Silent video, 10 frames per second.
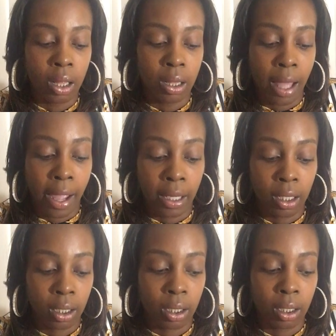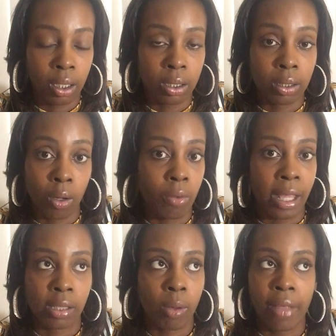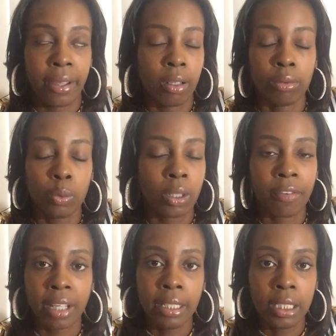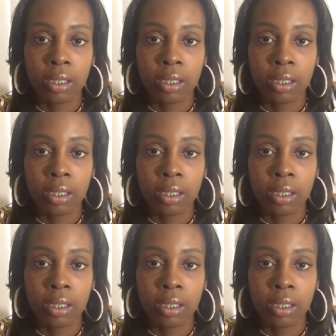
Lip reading: Like, so that's why they're gonna do whatever they need